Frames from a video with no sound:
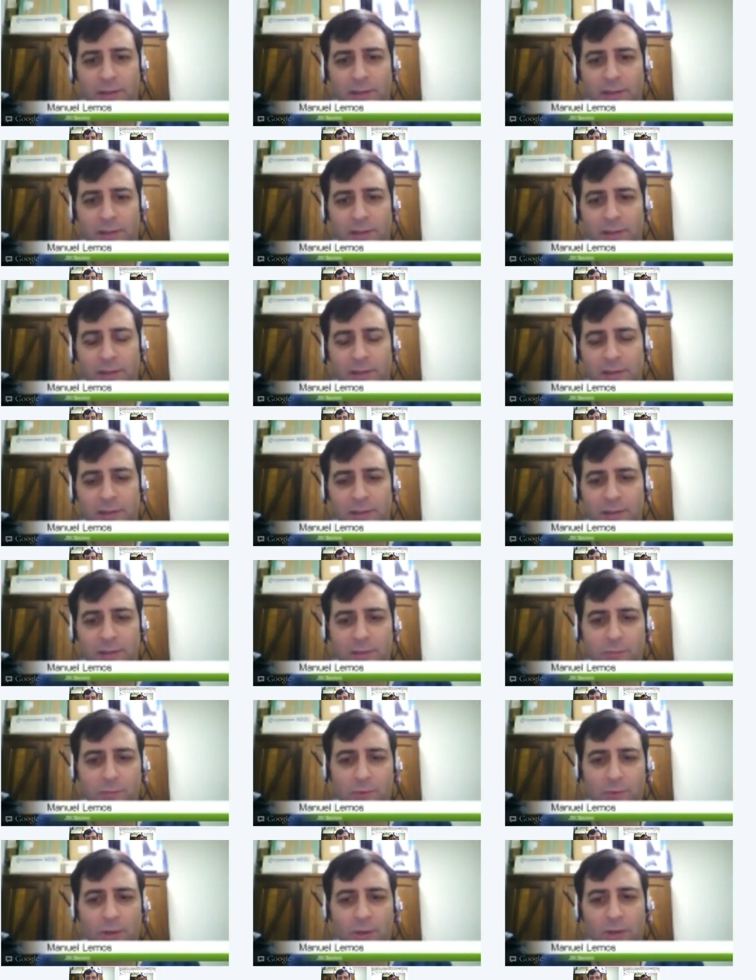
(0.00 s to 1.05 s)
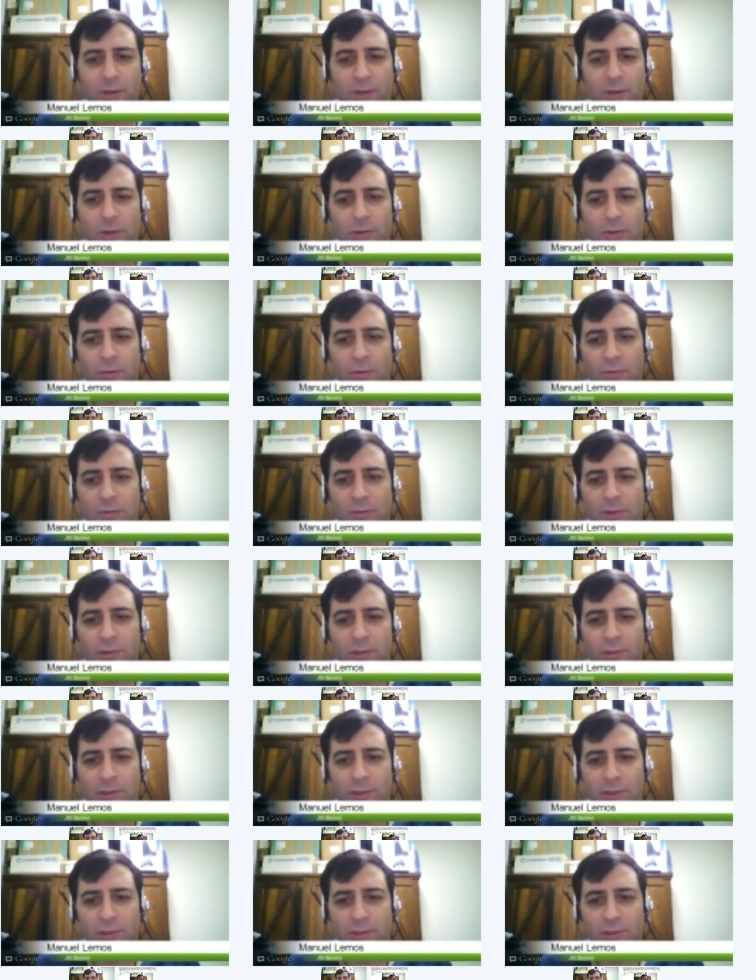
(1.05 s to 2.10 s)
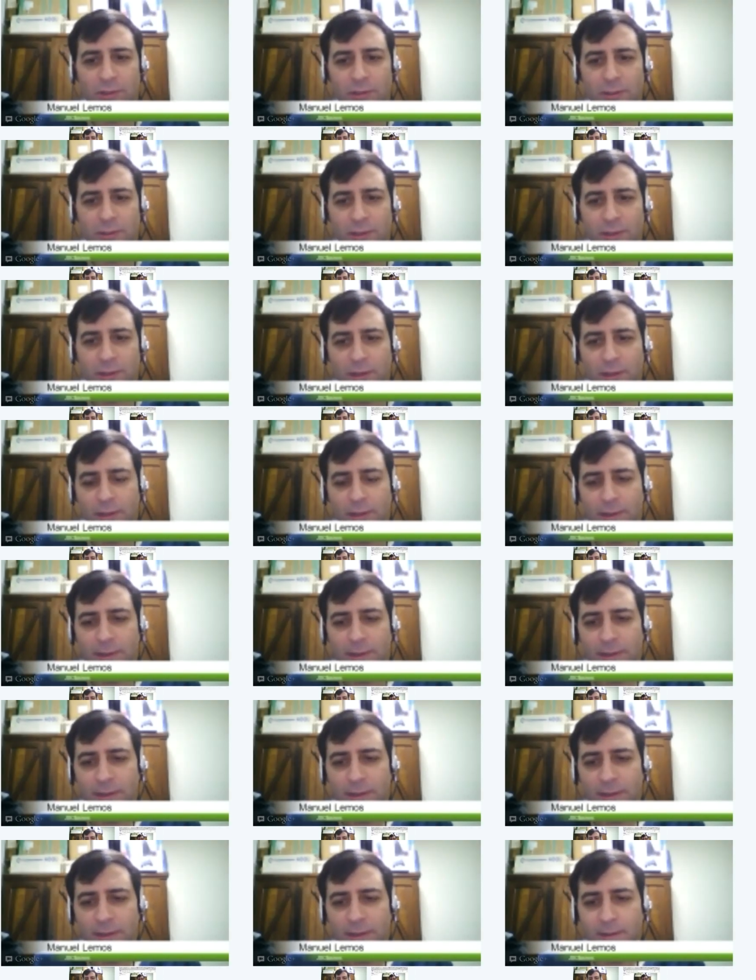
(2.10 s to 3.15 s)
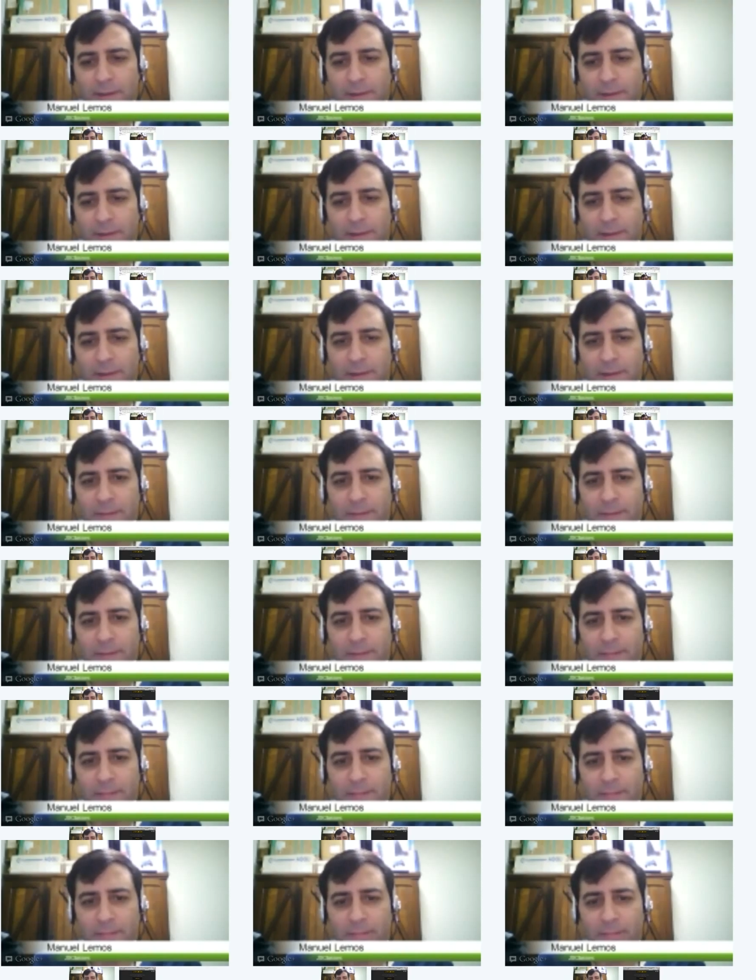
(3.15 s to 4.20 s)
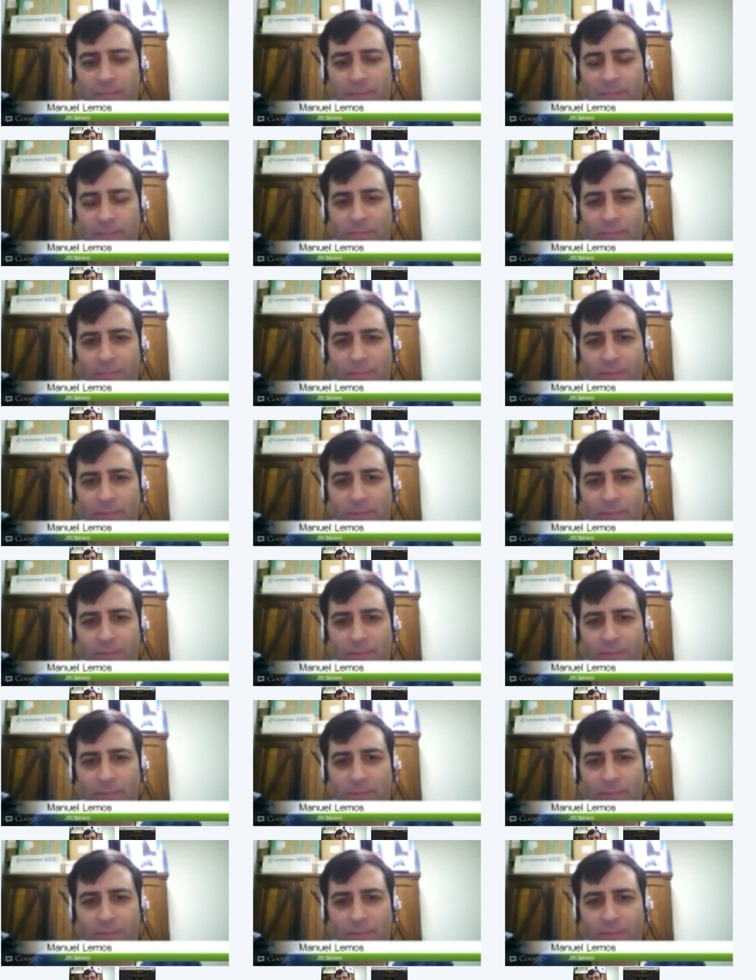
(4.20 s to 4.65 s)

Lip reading: that is somewhat new, which is resumable